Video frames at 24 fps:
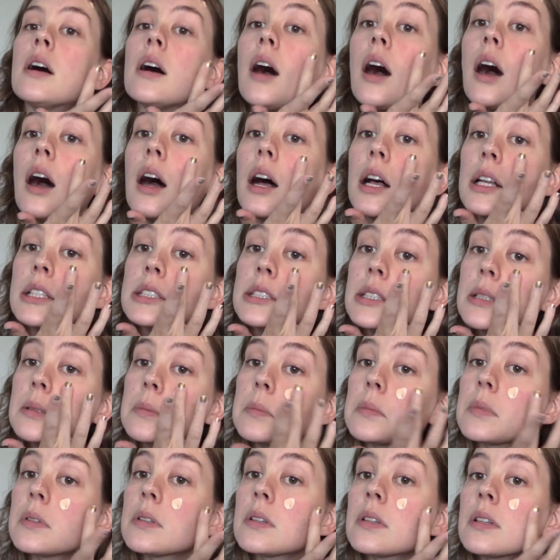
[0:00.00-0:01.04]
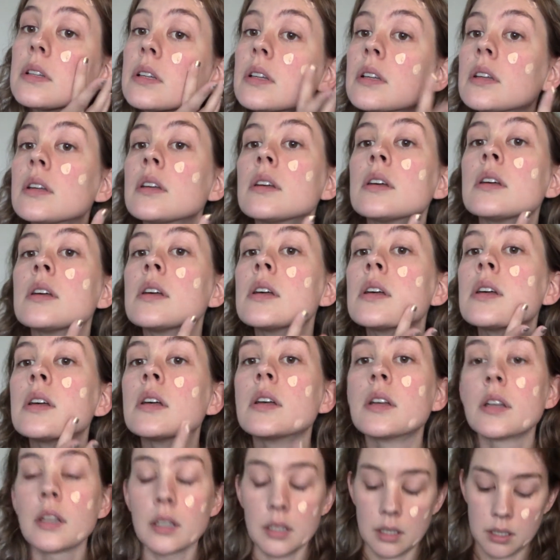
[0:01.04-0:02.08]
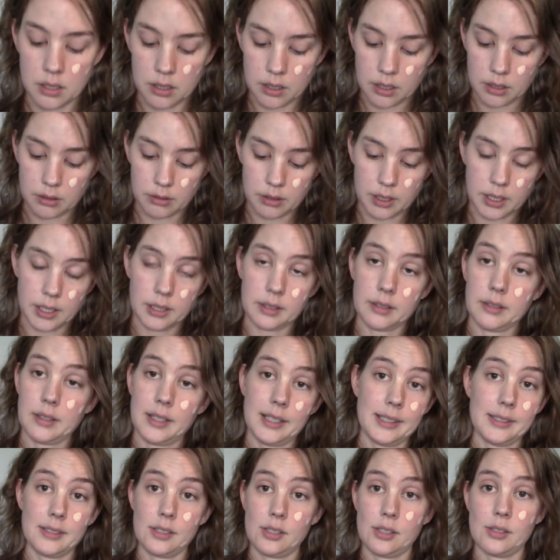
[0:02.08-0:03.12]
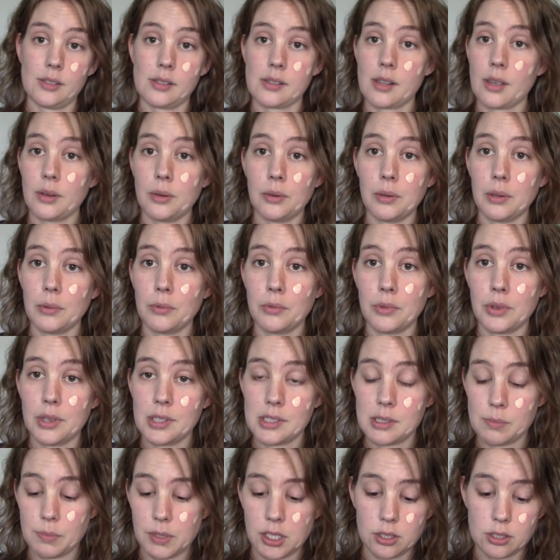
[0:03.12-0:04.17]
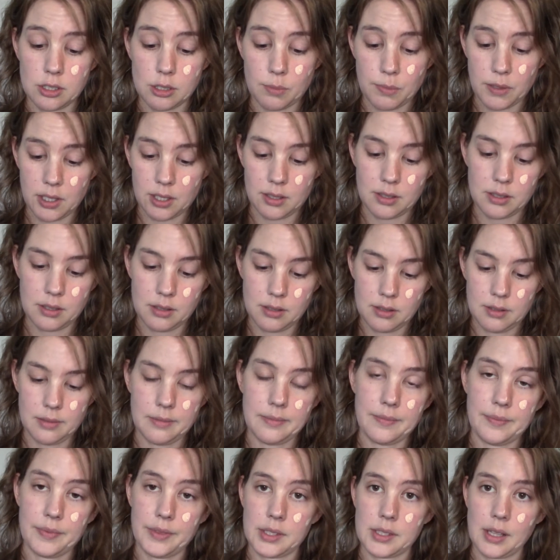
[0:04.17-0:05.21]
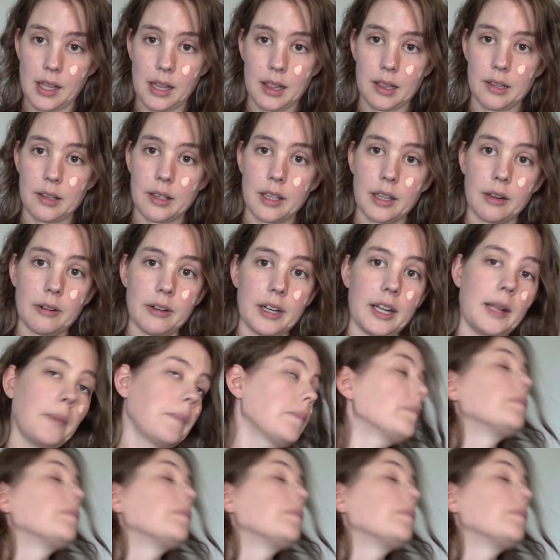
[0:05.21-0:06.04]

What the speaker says: Awesome. Alright, let's just go in with the sponge because it's not looking great.